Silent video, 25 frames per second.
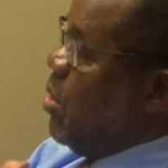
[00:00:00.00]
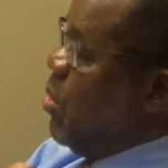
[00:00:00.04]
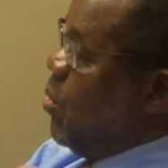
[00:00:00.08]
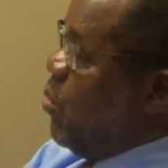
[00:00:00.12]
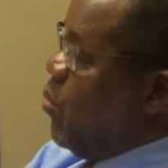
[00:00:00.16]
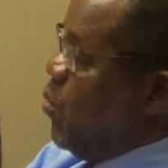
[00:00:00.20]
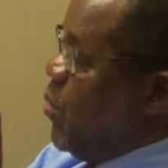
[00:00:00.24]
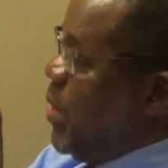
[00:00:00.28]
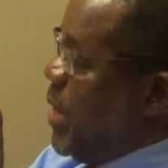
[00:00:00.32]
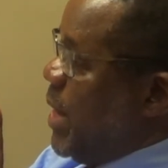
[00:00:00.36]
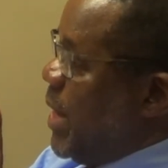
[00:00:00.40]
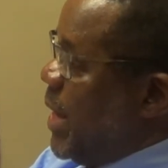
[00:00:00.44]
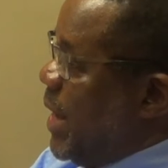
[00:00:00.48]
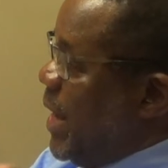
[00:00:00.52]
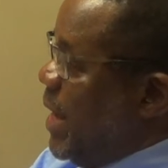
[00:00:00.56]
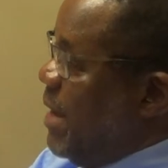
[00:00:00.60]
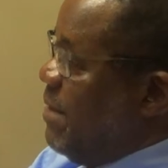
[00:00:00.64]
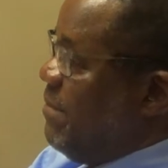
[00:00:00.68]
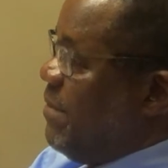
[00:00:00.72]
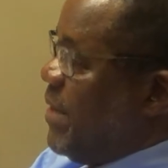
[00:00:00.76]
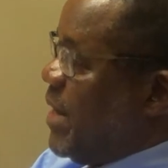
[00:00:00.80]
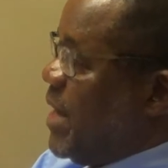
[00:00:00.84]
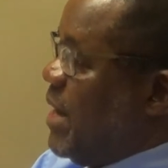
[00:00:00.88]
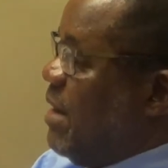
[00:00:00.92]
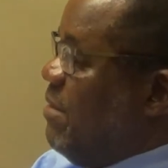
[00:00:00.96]
We
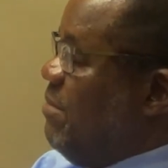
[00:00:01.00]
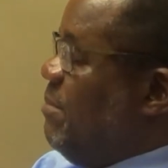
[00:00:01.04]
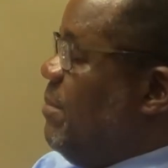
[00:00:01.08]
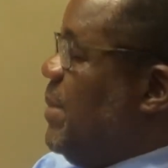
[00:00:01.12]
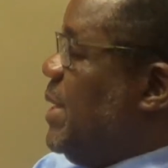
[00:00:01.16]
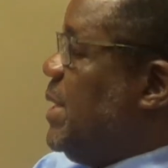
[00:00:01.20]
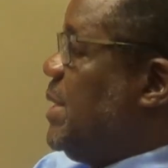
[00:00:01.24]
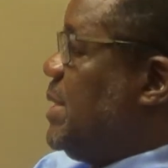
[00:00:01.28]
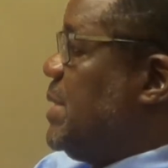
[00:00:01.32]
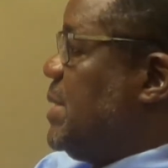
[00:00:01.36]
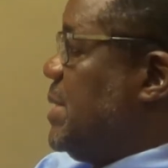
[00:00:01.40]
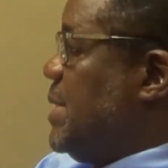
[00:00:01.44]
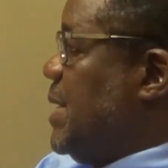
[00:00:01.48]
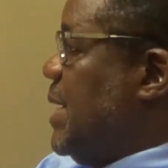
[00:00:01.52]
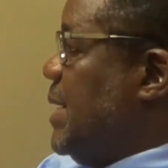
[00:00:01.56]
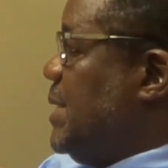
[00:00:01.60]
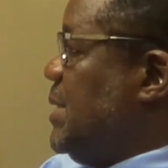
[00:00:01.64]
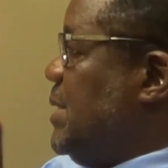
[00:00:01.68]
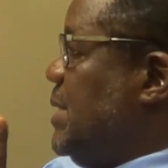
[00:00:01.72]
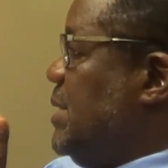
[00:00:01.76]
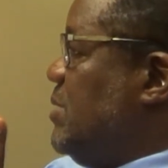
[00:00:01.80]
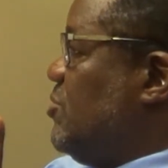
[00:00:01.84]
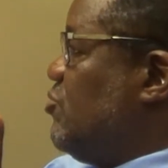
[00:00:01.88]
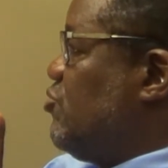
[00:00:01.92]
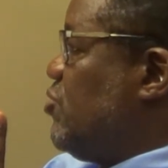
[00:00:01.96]
have a government
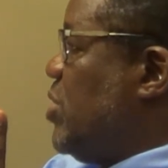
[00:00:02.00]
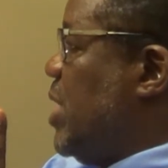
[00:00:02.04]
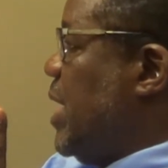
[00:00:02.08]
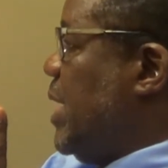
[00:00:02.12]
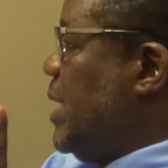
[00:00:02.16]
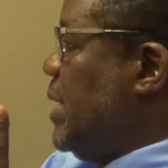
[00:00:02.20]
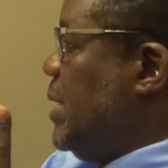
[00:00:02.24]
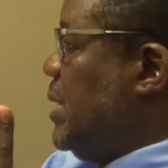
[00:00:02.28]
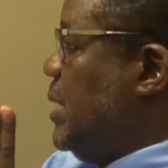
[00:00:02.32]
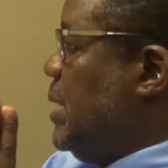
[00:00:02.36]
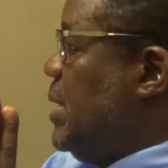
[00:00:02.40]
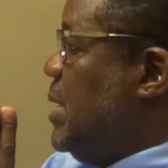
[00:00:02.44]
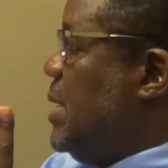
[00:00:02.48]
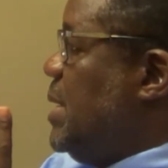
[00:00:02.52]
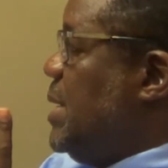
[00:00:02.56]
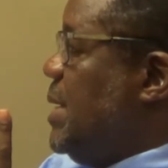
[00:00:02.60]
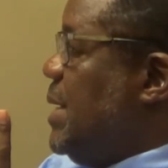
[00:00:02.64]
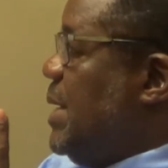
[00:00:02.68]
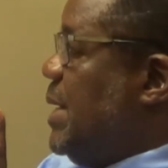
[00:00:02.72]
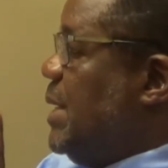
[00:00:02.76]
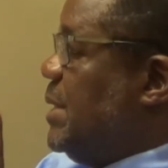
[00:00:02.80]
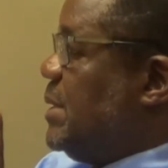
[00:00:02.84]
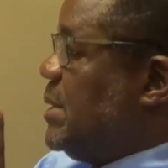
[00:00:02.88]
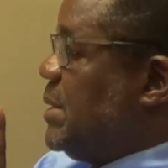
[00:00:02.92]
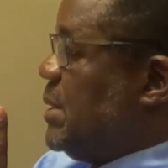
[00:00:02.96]
that is trying
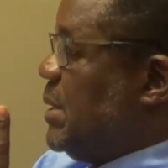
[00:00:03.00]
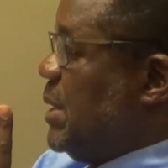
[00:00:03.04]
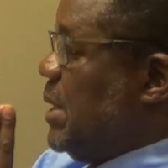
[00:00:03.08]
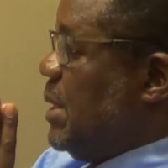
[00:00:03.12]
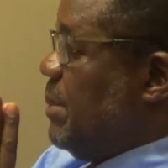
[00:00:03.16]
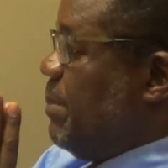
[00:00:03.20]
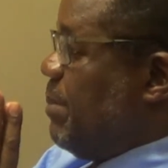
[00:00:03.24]
its